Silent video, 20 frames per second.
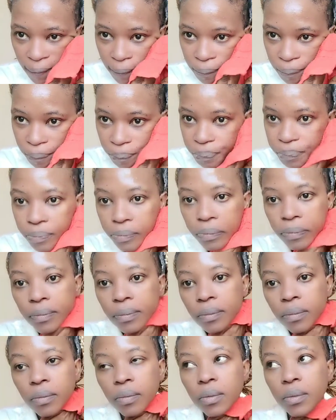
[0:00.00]
And then I'm gonna
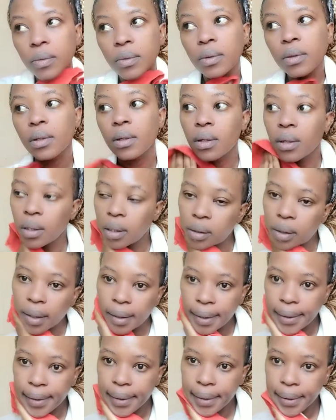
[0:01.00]
rinse
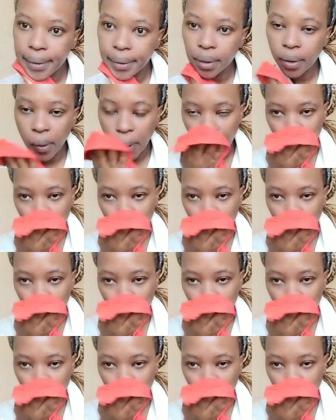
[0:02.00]
that off.